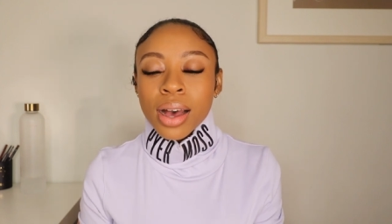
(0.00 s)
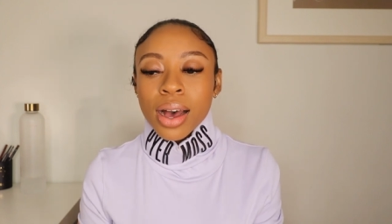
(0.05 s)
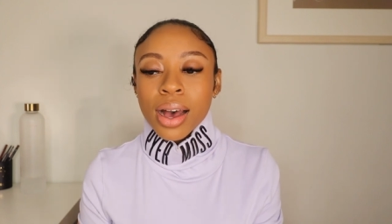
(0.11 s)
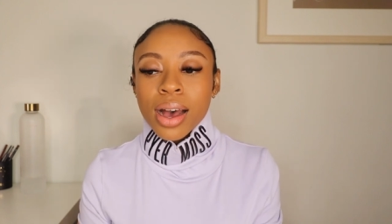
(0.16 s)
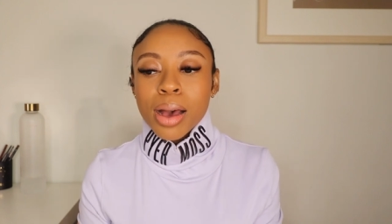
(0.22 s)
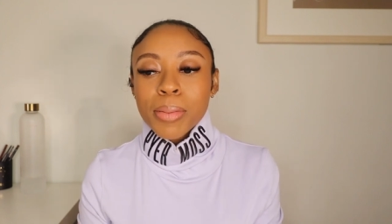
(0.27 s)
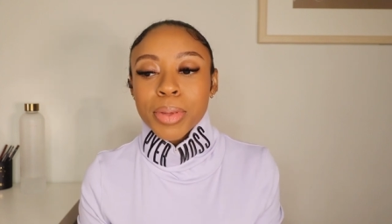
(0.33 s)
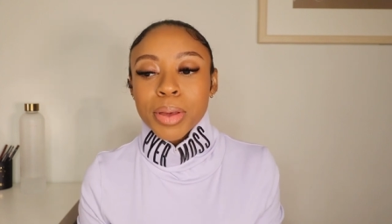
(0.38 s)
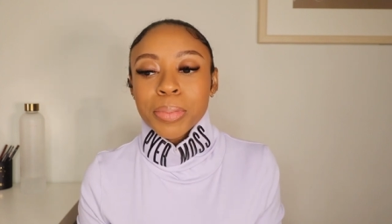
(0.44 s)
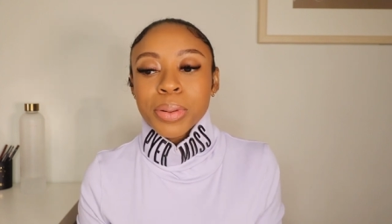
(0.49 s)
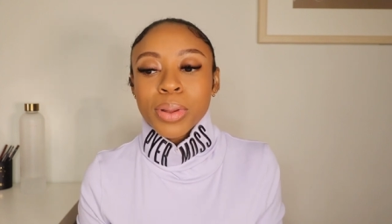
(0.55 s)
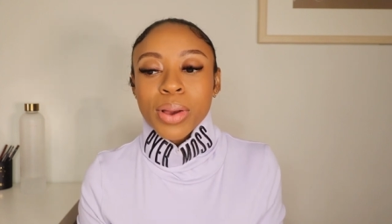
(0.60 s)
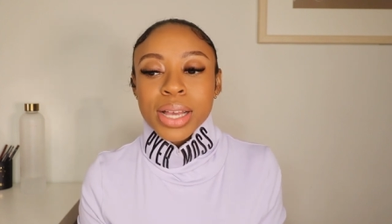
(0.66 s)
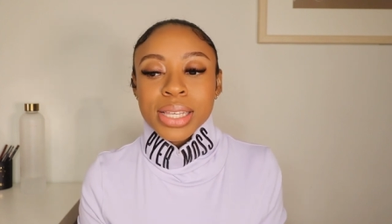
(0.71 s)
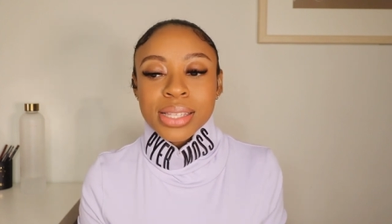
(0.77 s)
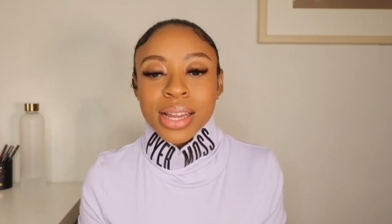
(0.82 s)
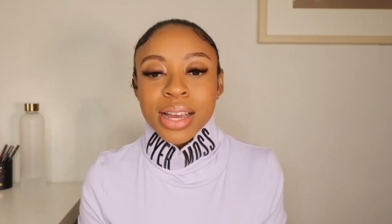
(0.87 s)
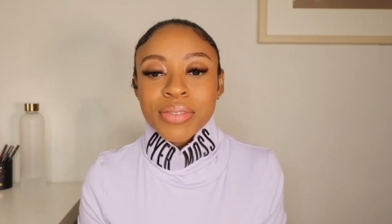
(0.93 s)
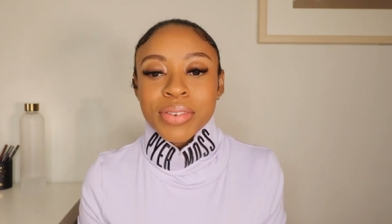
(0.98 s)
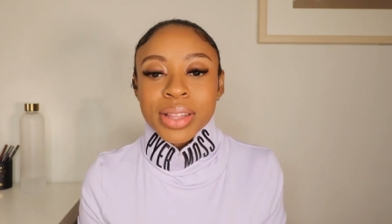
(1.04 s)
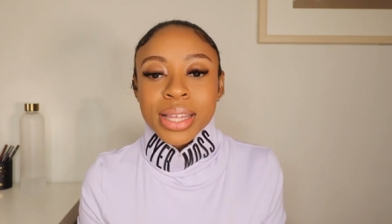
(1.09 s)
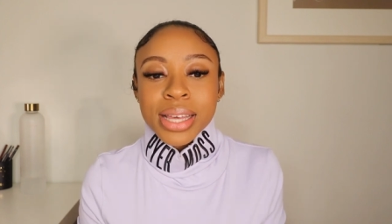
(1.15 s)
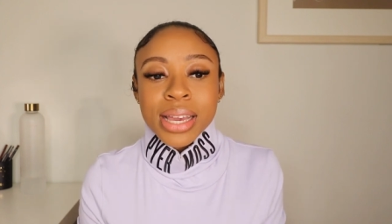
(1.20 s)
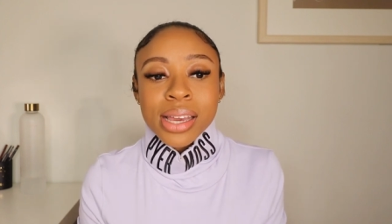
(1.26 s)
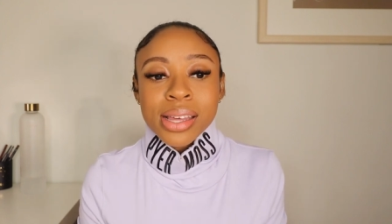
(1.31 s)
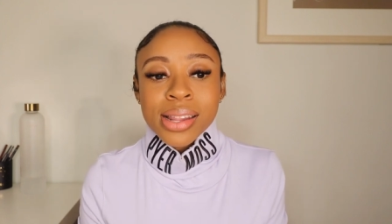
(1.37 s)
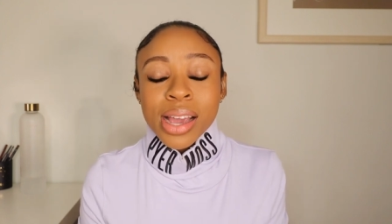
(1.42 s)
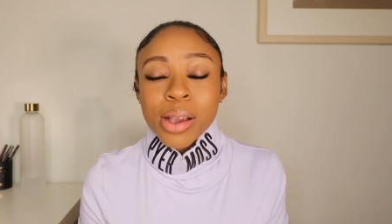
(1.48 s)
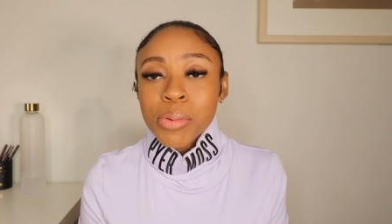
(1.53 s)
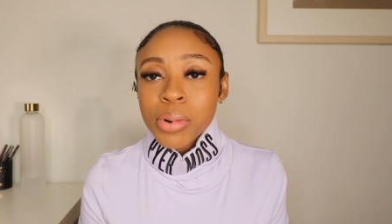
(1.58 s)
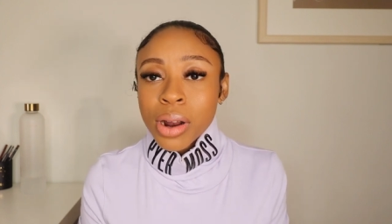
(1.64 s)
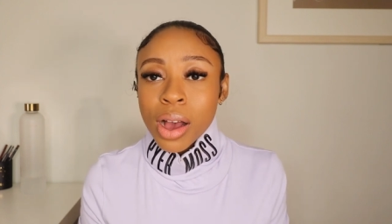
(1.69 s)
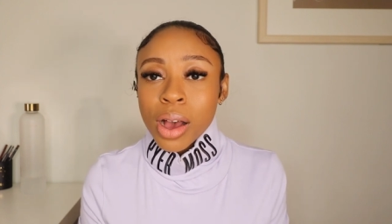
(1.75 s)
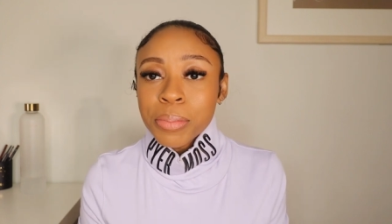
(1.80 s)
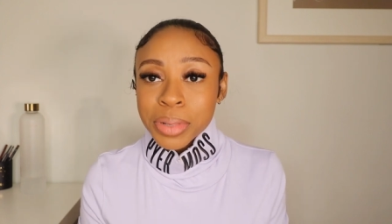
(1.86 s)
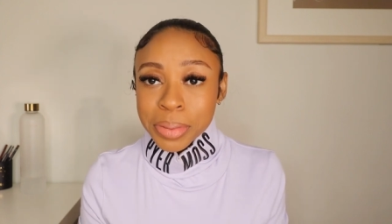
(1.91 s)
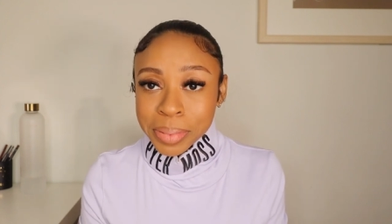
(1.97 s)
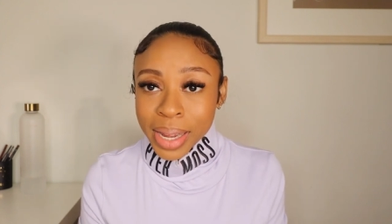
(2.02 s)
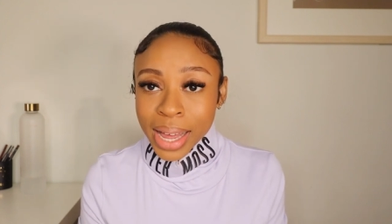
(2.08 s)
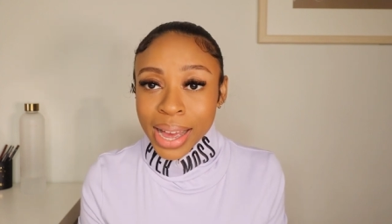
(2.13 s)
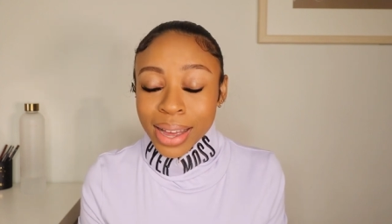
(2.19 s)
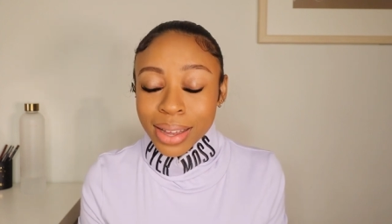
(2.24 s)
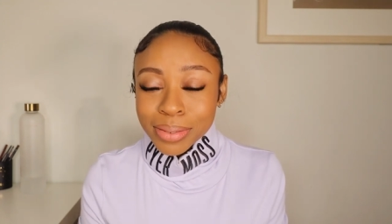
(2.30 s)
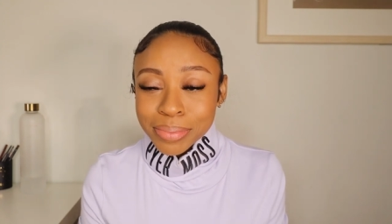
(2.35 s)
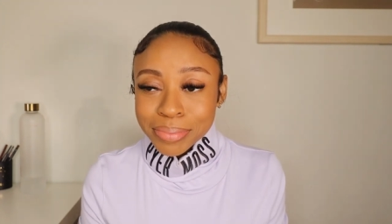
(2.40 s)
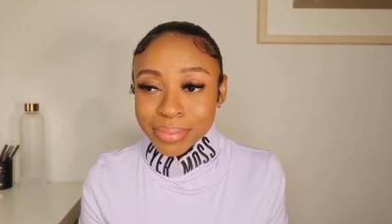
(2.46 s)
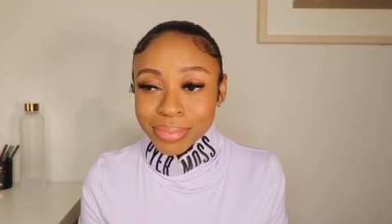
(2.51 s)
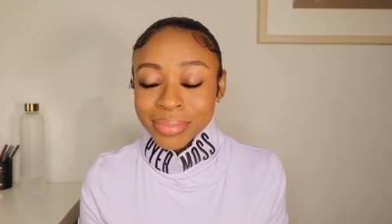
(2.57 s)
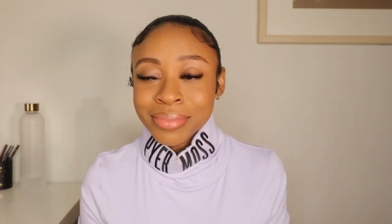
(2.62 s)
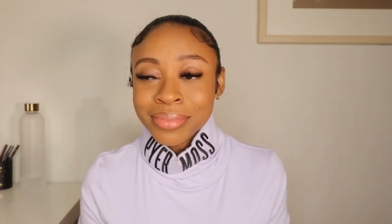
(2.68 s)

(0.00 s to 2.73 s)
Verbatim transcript: um, employees and everything they would all be black